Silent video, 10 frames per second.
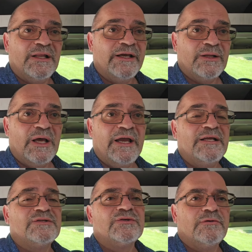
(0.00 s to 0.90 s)
like
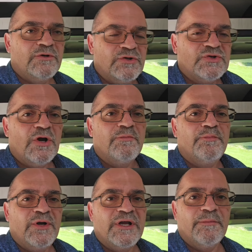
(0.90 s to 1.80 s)
lights. You start
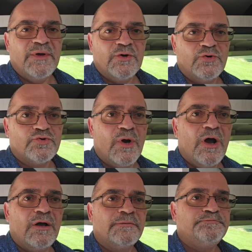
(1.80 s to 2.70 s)
putting a bigger
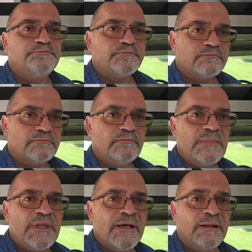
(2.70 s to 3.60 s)
draw
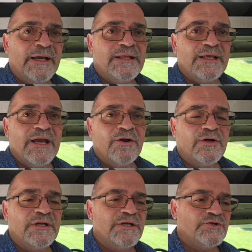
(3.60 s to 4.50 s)
like the air
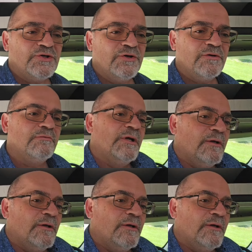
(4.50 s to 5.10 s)
conditioner,